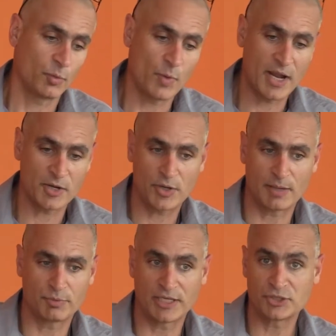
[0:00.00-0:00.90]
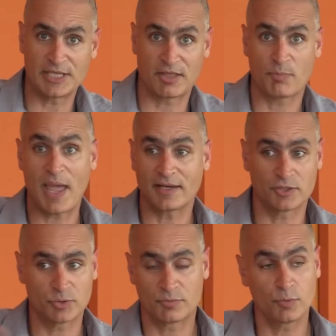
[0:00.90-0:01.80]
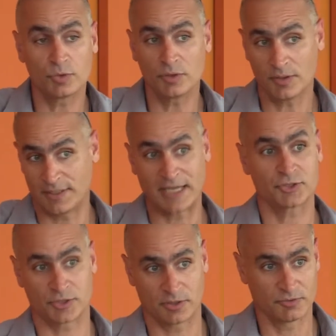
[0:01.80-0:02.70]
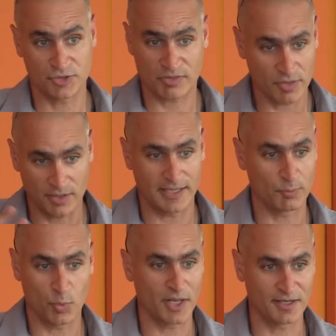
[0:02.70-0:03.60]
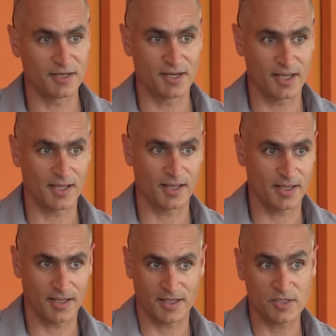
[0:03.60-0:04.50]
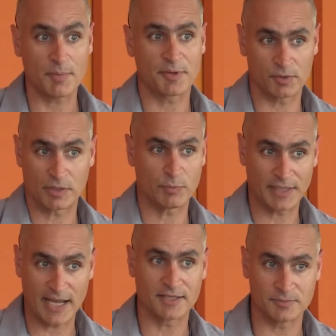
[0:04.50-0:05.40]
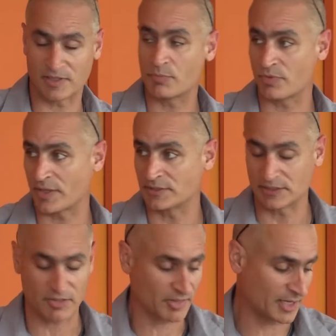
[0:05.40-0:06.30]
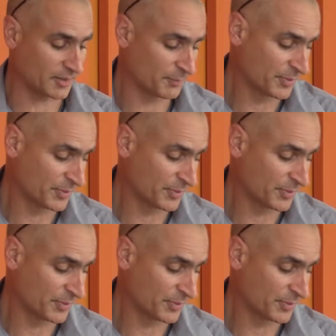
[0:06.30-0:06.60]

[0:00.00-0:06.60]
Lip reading: where you can potentially expand into a full lecture just on that one topic or one item that's presented in the slide.